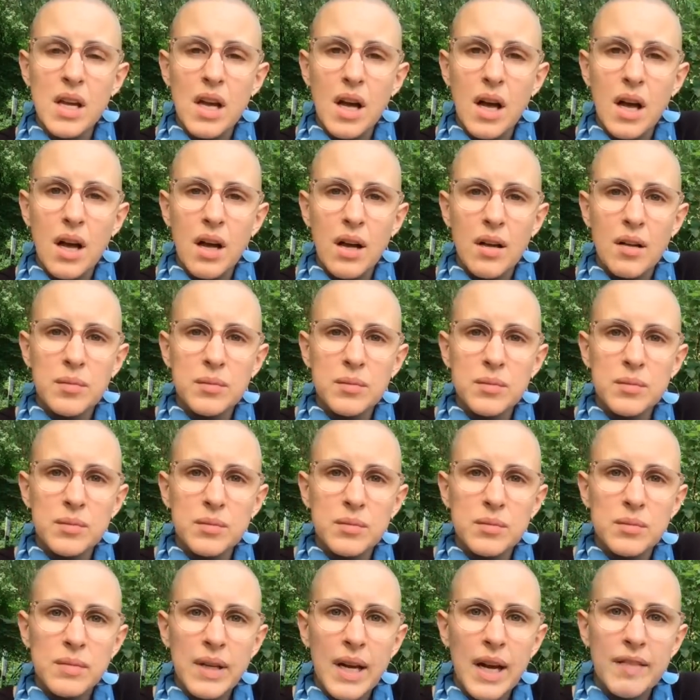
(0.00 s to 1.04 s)

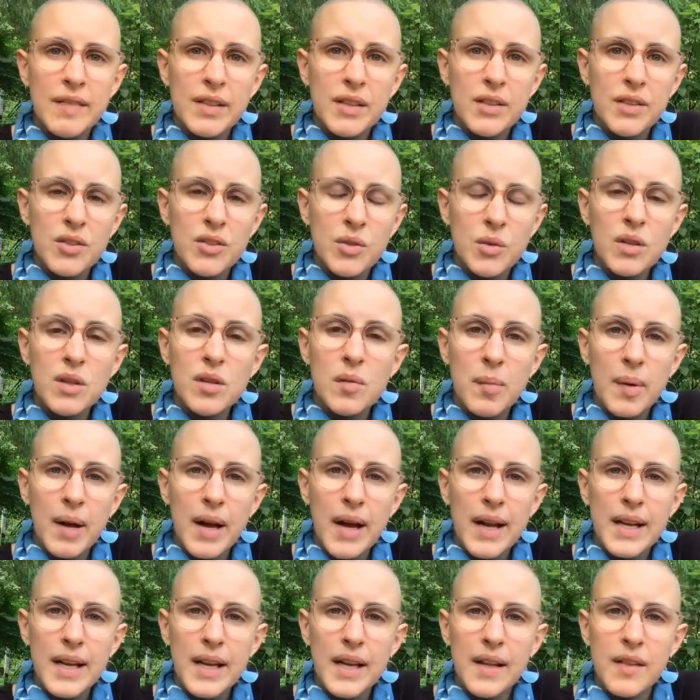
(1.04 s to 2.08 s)
having to do with the
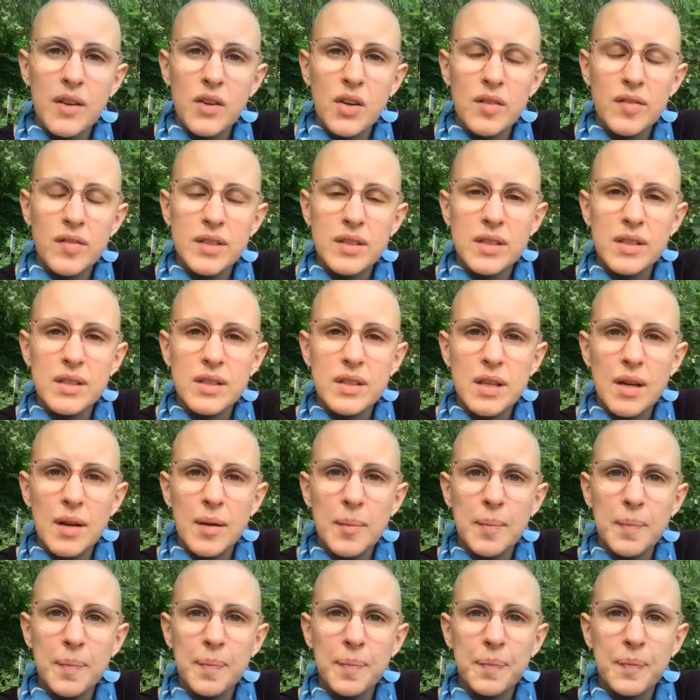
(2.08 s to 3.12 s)
body and the nervous
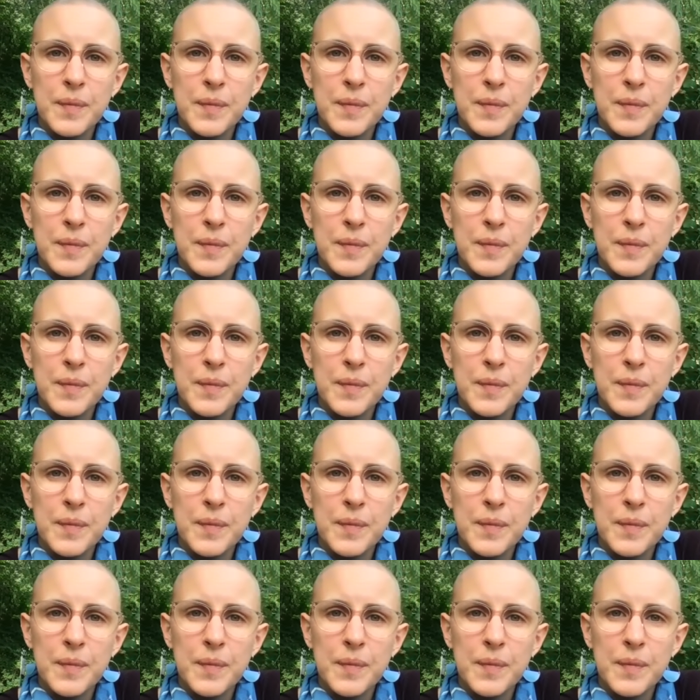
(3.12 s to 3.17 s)
system,